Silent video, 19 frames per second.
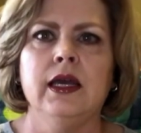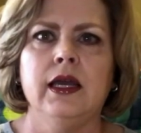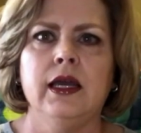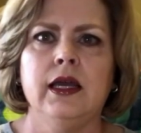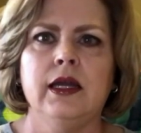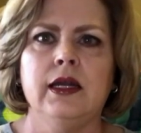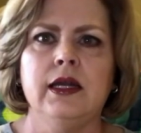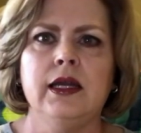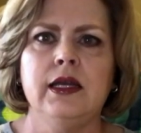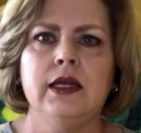
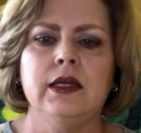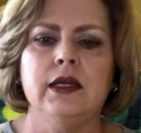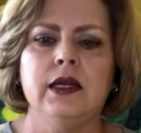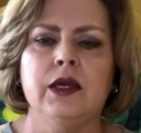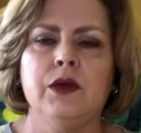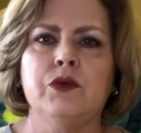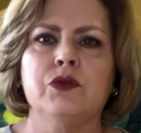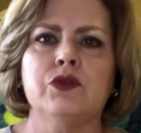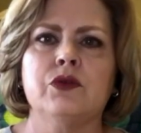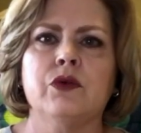and
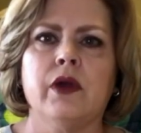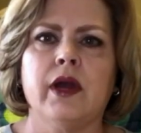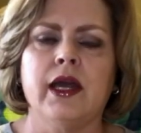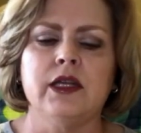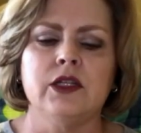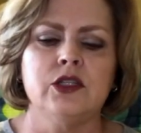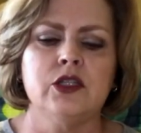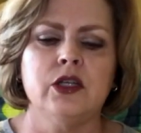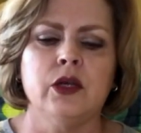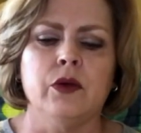he was
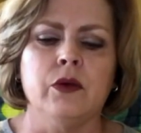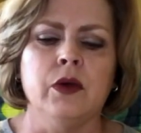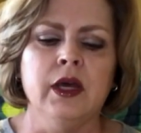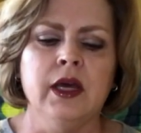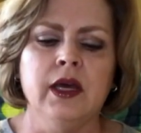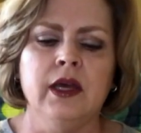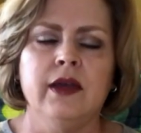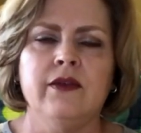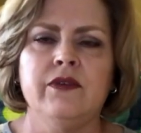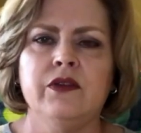great. So
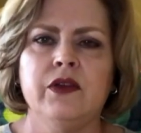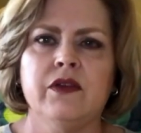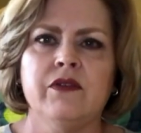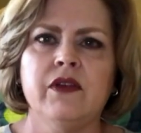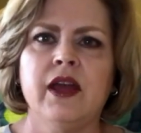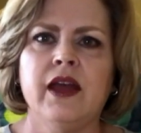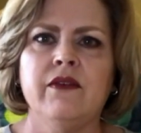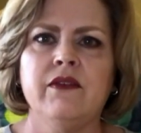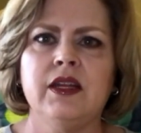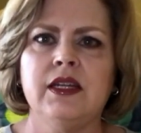if you
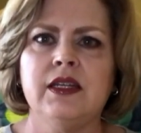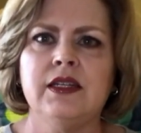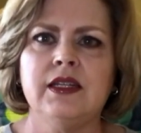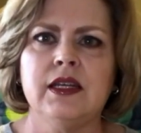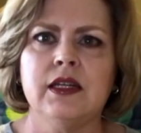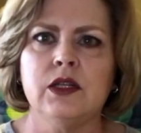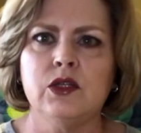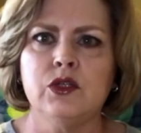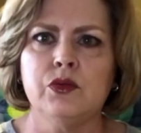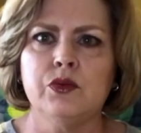ever have any
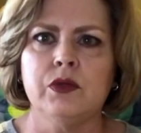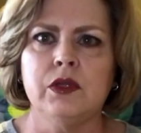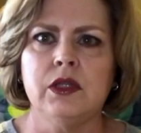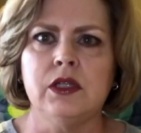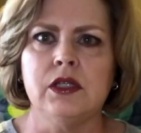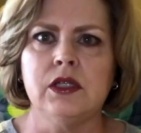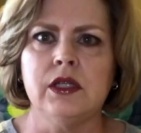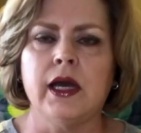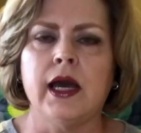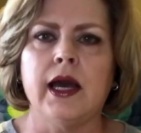dealings with
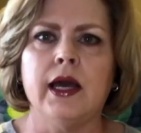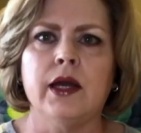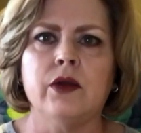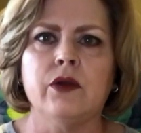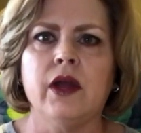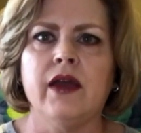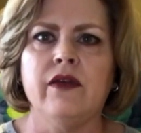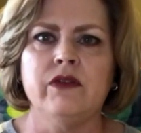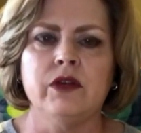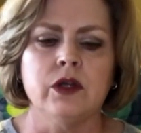the site
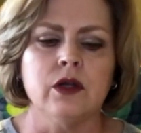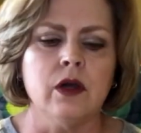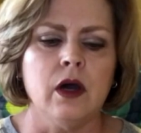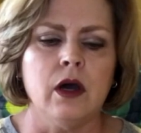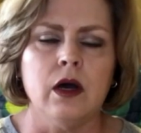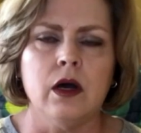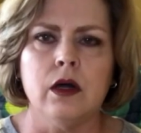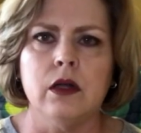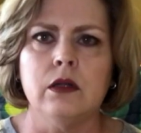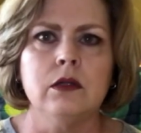or have to
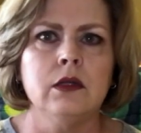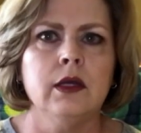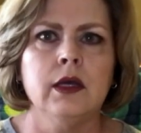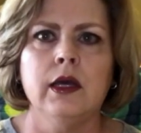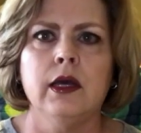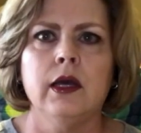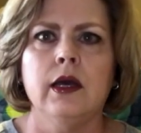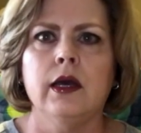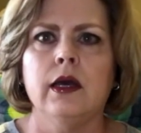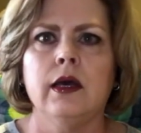call,
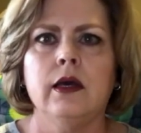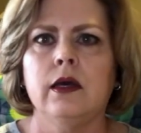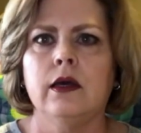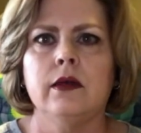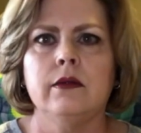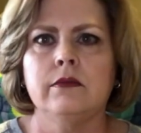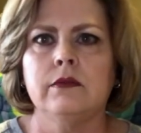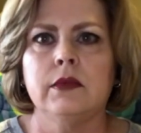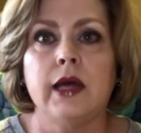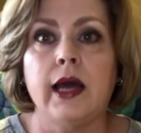
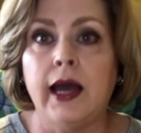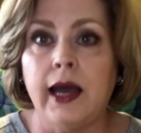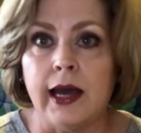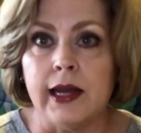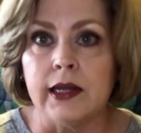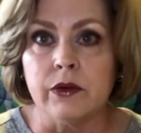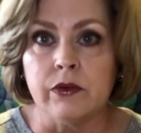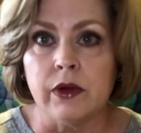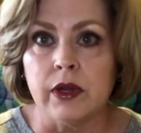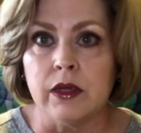I
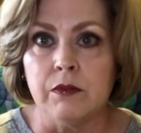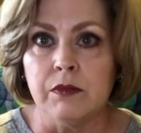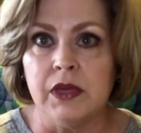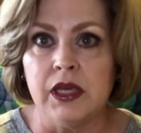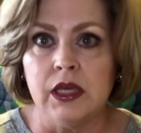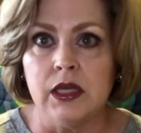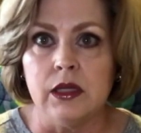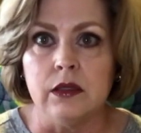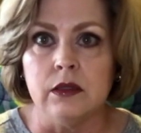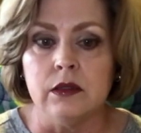highly
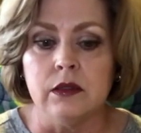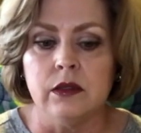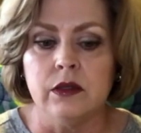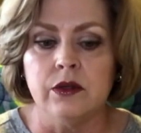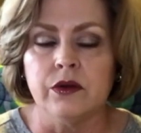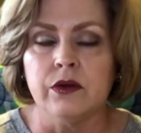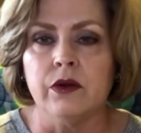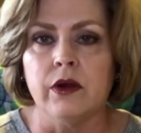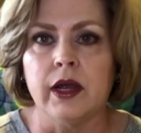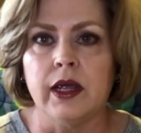recommend.
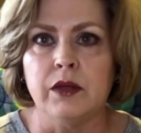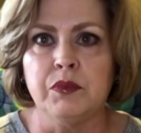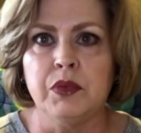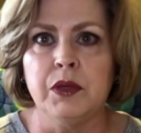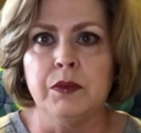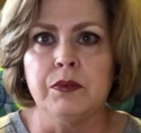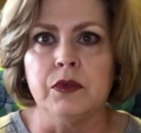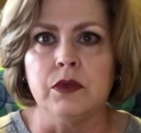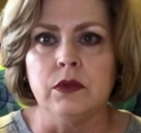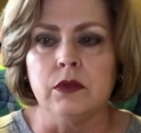They're great
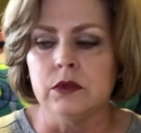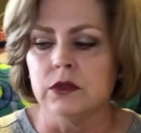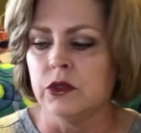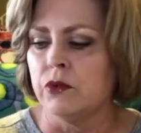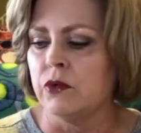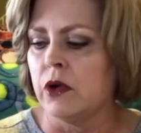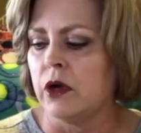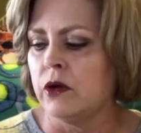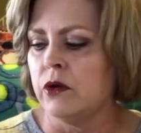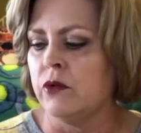people to
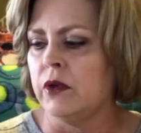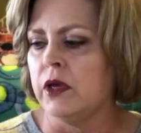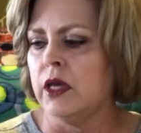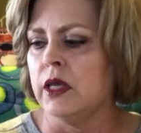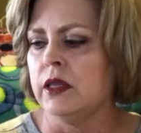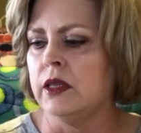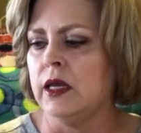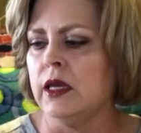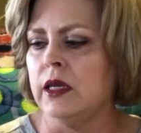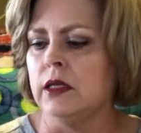work
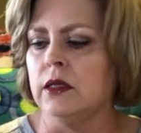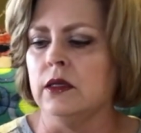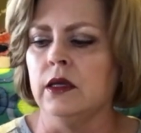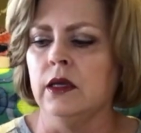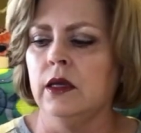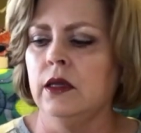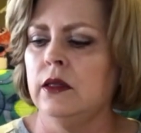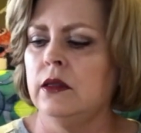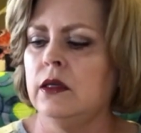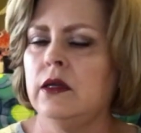with. And
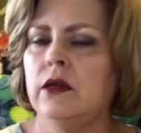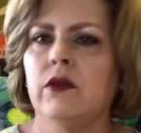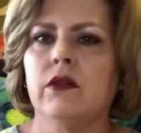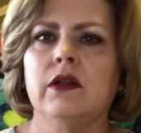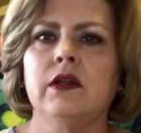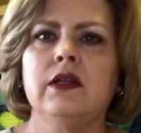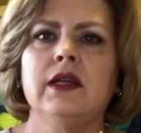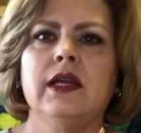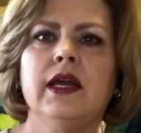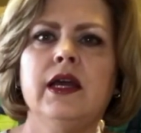you know, the
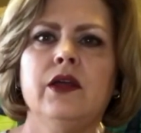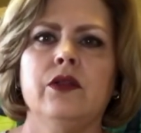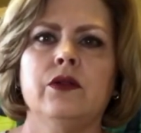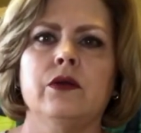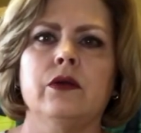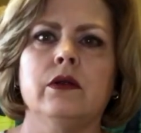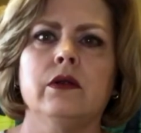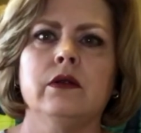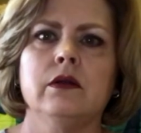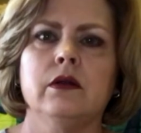
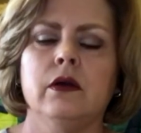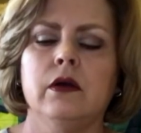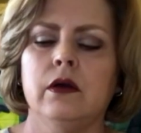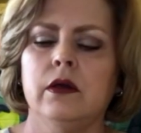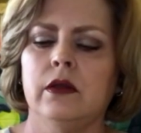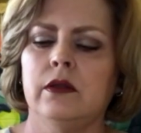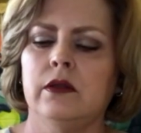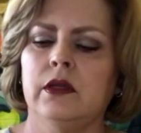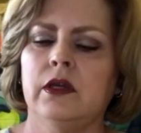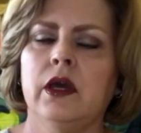leather
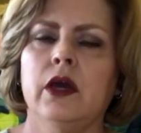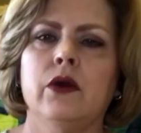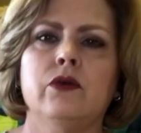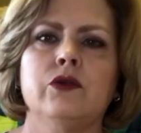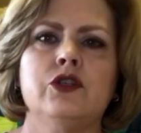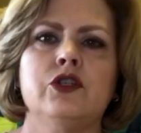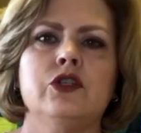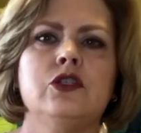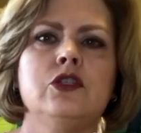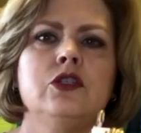on the
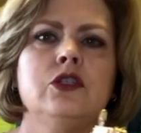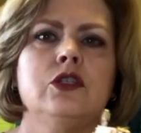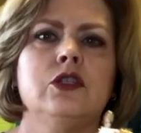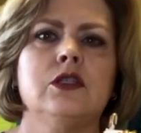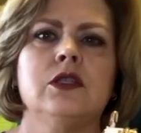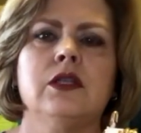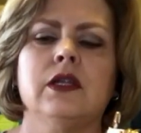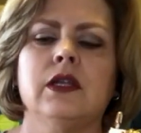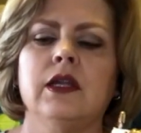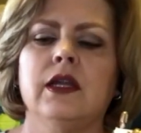Coach is
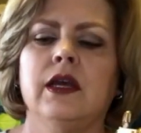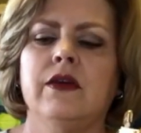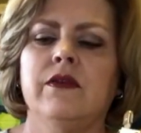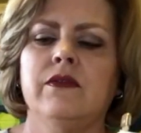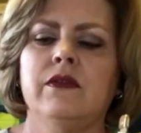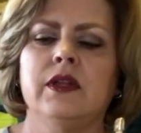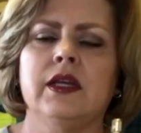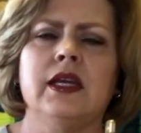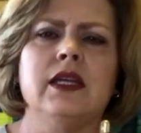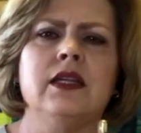just
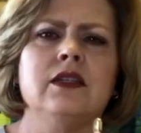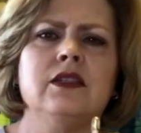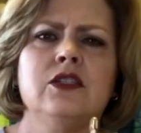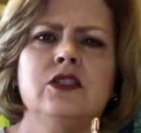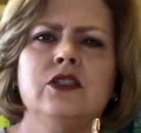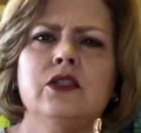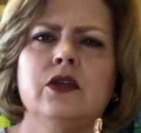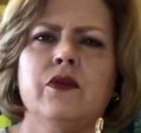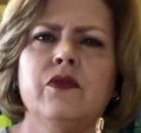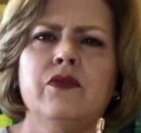lovely, and it's
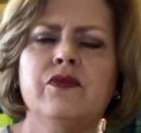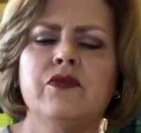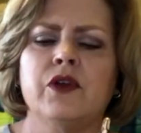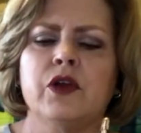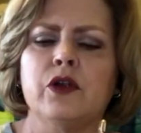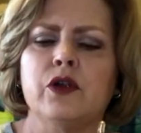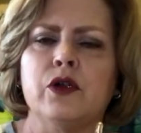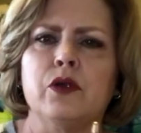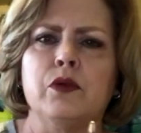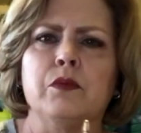so
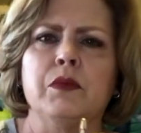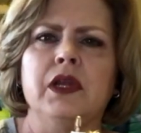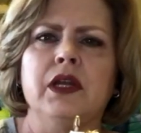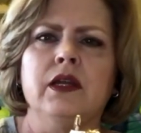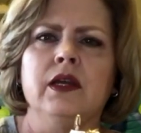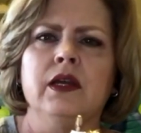firm